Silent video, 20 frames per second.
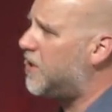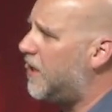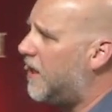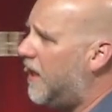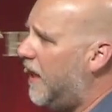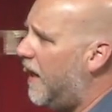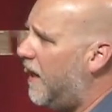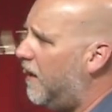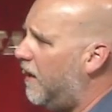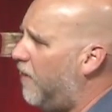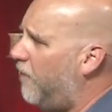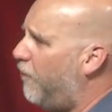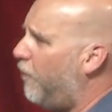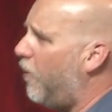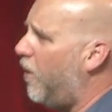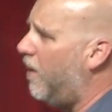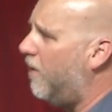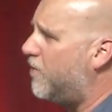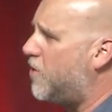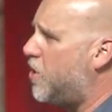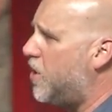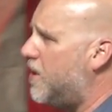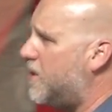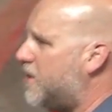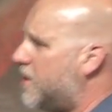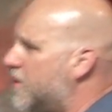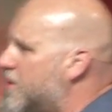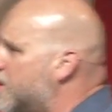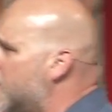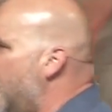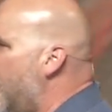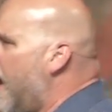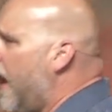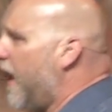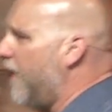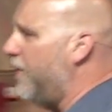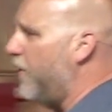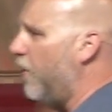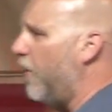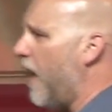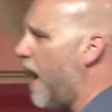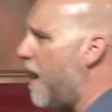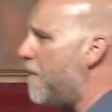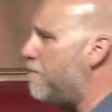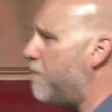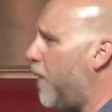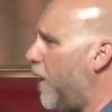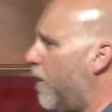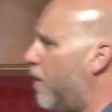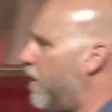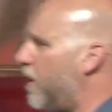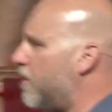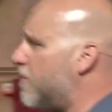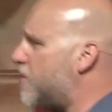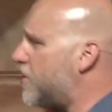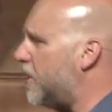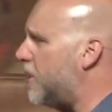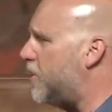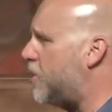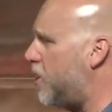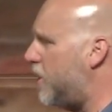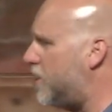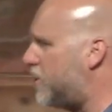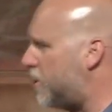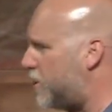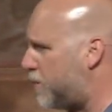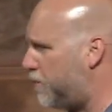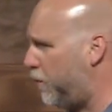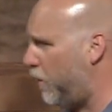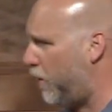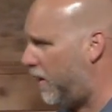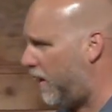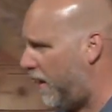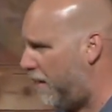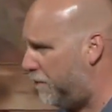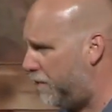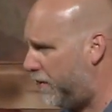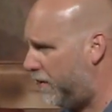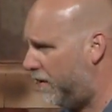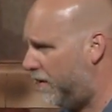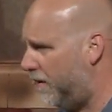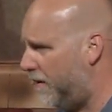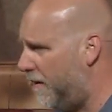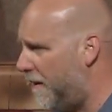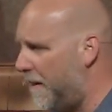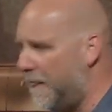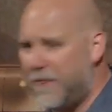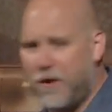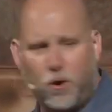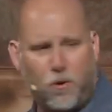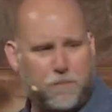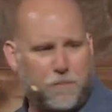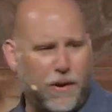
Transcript: to get in front of Jesus. And they're not barriers that Jesus put up. There are